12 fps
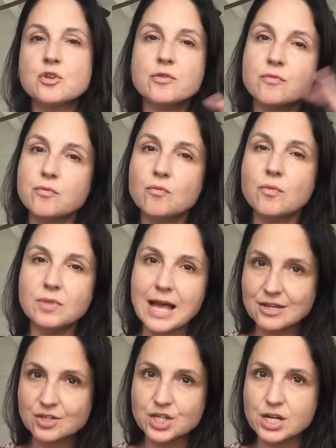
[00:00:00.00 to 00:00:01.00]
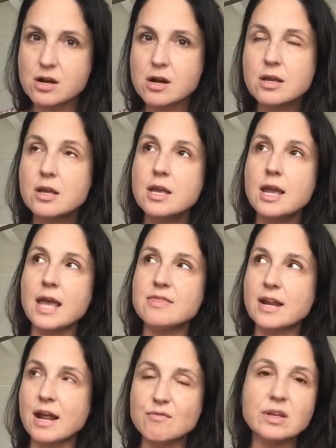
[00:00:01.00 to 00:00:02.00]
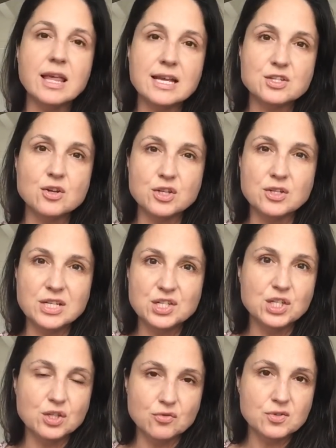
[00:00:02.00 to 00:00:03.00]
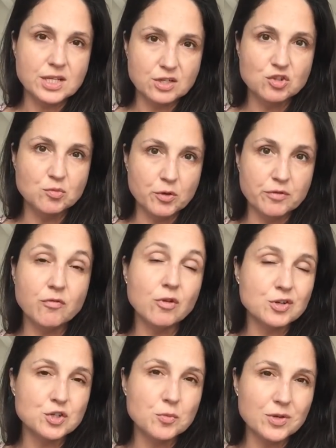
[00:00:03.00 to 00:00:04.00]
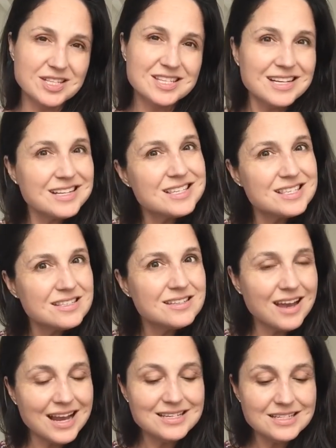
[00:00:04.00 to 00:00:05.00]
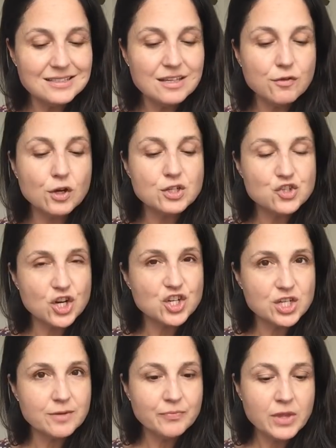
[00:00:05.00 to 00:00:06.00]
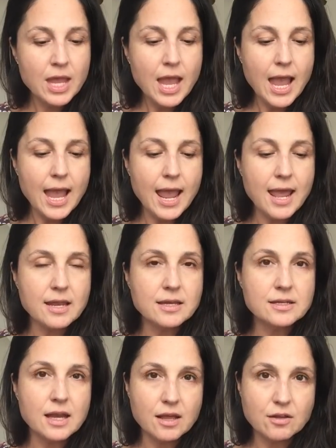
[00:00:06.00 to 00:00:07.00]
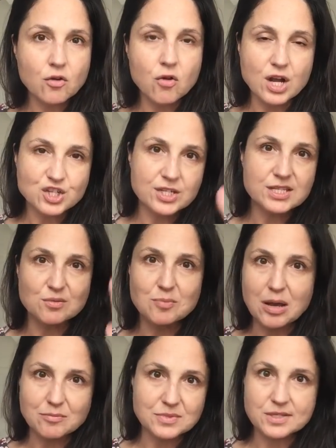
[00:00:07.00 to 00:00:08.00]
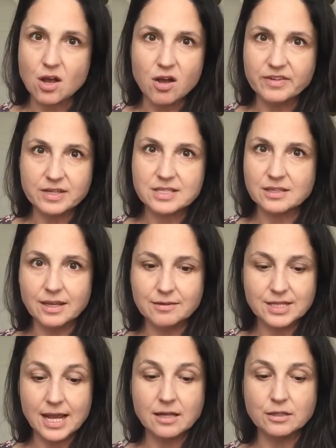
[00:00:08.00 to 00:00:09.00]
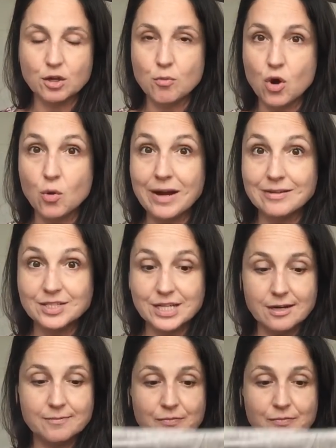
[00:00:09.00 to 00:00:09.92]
of last year, and then I realized, no, you need to use like 2.4, 2.6 ideally for construction, and crotches and bums obviously take a little more wear and tear.